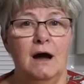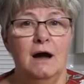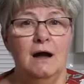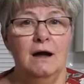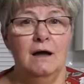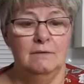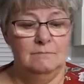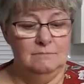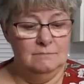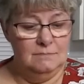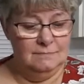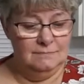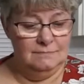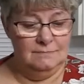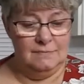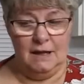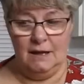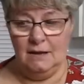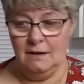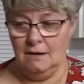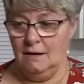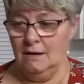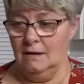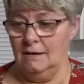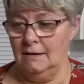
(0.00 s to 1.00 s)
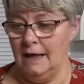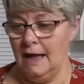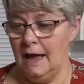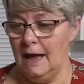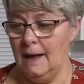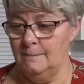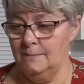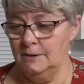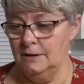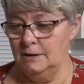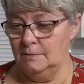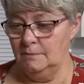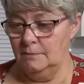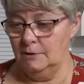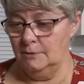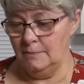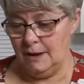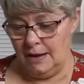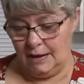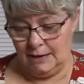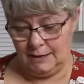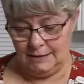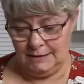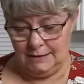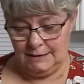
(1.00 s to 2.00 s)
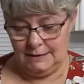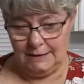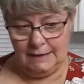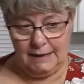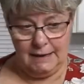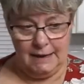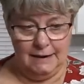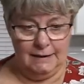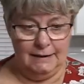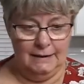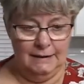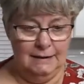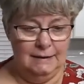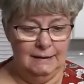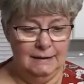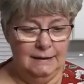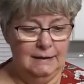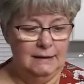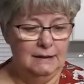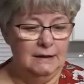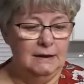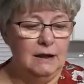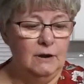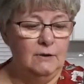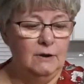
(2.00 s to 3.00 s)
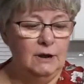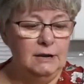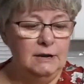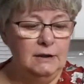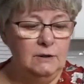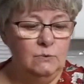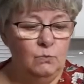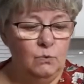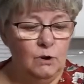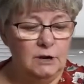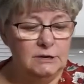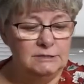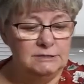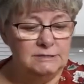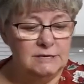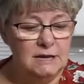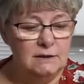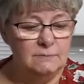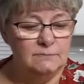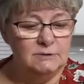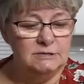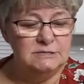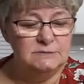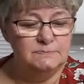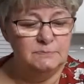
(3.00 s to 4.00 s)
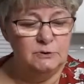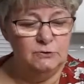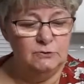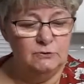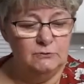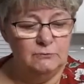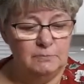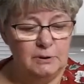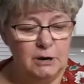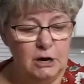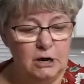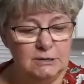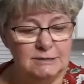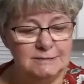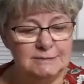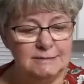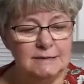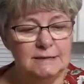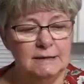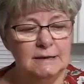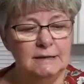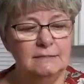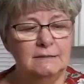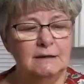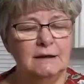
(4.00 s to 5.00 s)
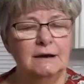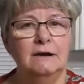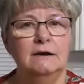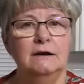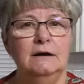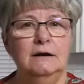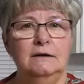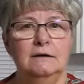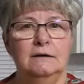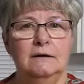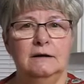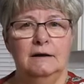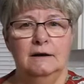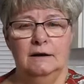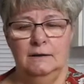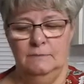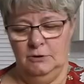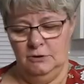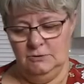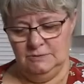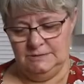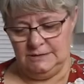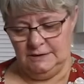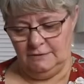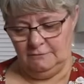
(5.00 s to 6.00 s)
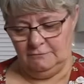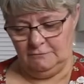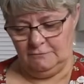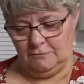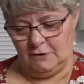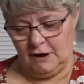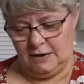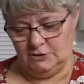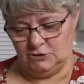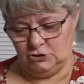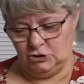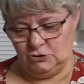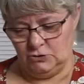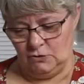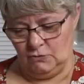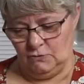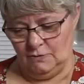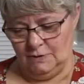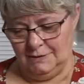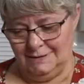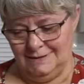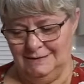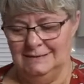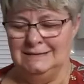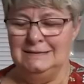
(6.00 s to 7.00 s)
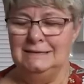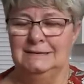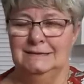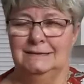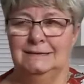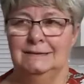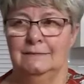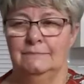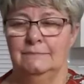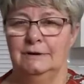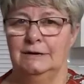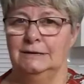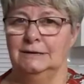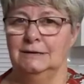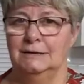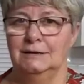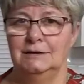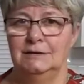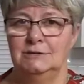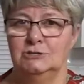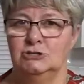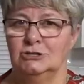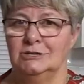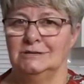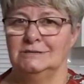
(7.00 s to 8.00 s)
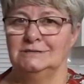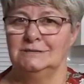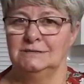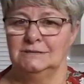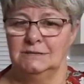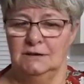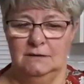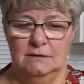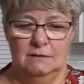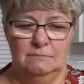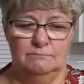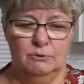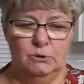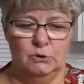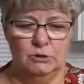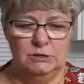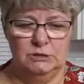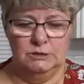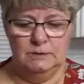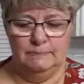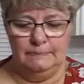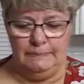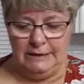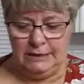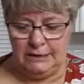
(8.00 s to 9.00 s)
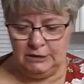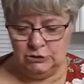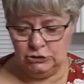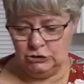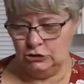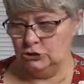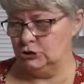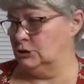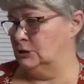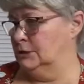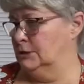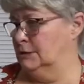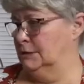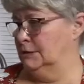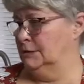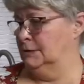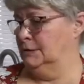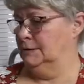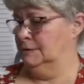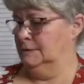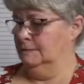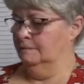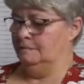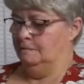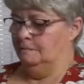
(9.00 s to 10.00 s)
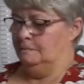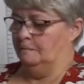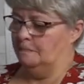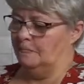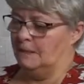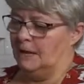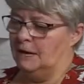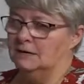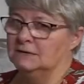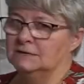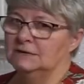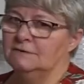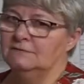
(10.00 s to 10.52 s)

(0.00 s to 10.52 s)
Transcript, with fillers: I'm uh, happy to be making it again. Now I need one tablespoon of parsley in there, and I'm using fresh, so I'm kind of just putting a pinch, and a